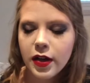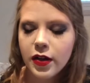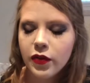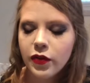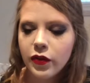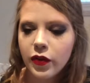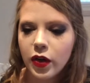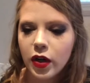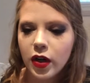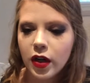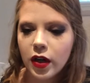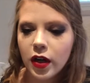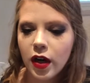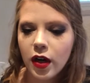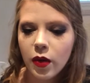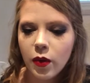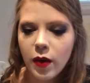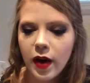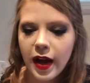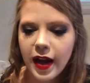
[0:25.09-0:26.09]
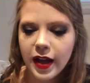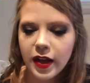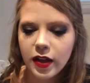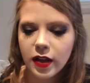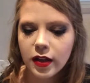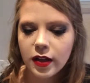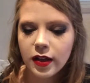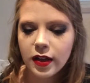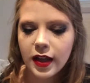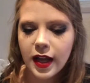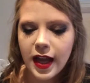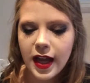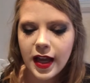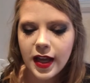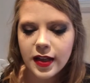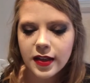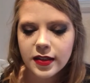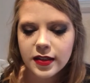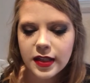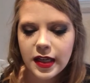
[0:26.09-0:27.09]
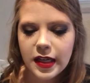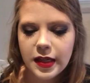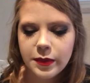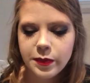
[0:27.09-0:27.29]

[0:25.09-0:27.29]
for a while, and